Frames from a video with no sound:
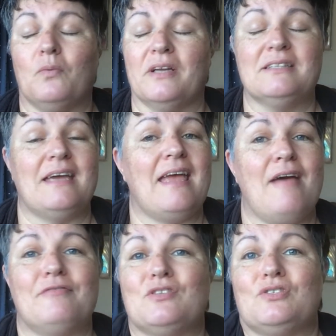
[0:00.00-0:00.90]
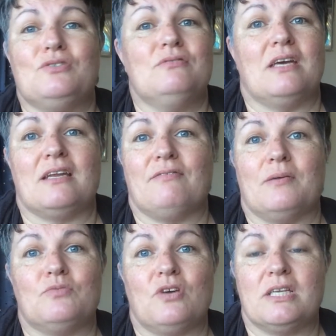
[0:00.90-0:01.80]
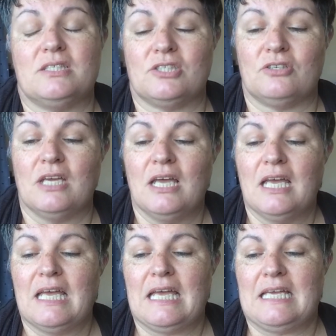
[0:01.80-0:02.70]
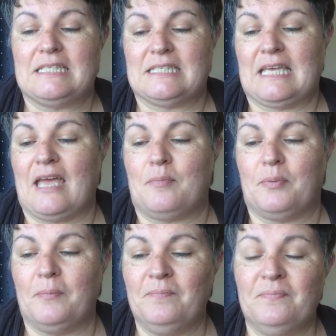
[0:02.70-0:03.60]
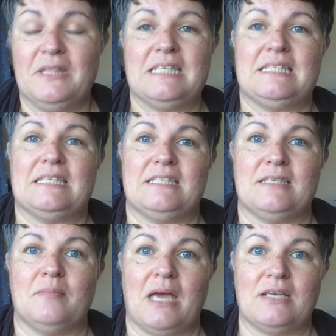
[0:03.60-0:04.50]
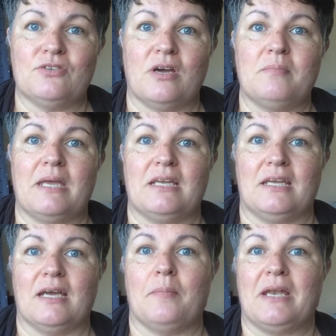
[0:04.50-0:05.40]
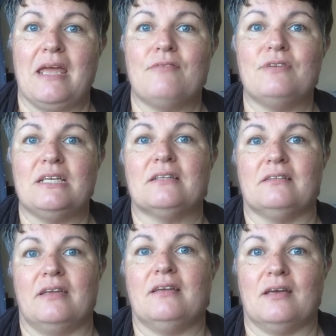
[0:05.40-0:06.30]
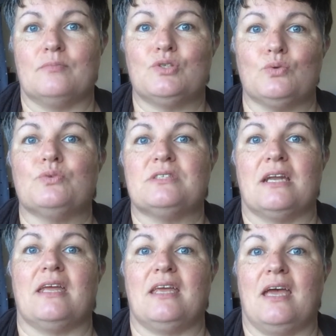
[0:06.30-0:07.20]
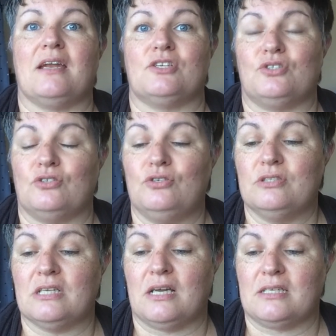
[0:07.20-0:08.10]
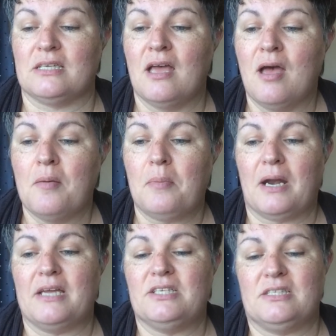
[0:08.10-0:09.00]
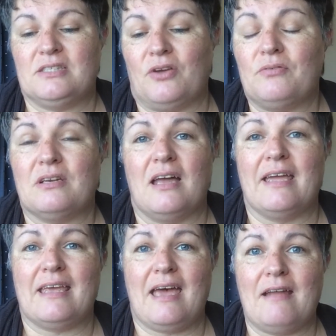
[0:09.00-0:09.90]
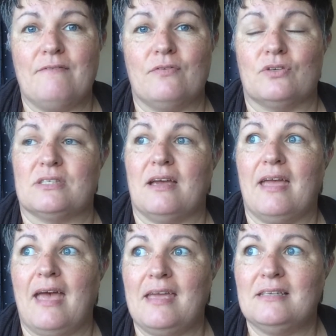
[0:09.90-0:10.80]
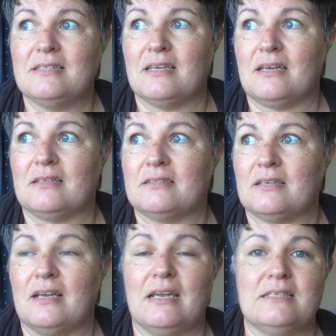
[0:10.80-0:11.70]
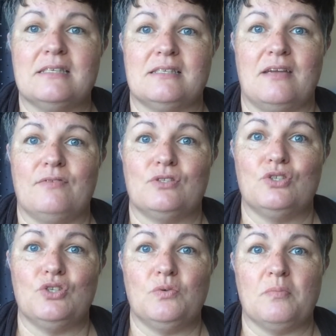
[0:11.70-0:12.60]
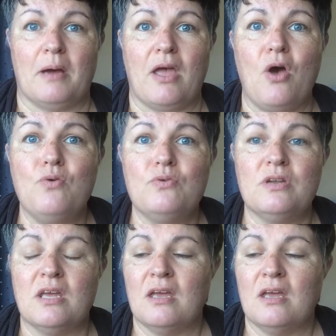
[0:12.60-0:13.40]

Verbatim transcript: one day have to do that if I'm trying to escape the system and try and make an income, and every little income source that I can, I should utilize. But I just don't like adverts. I hate it unless it's adverts to do with my own.